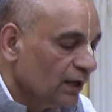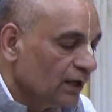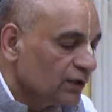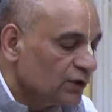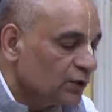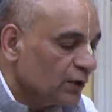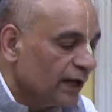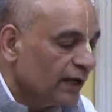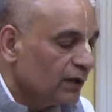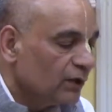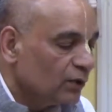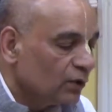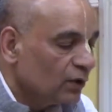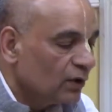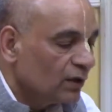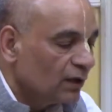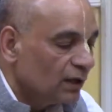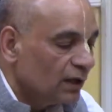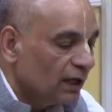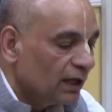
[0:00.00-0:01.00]
So I took
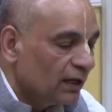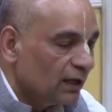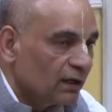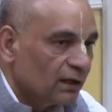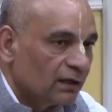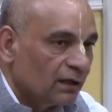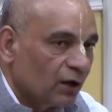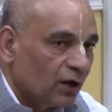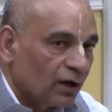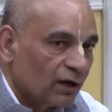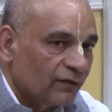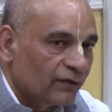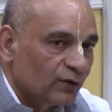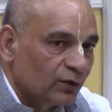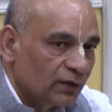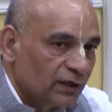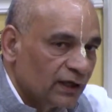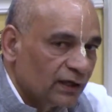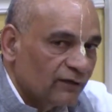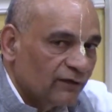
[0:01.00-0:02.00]
all of
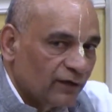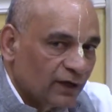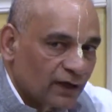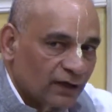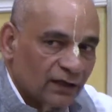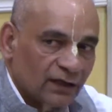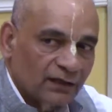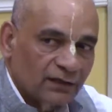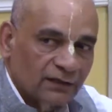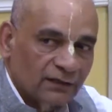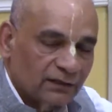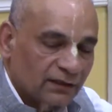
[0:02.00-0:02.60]
you a little further.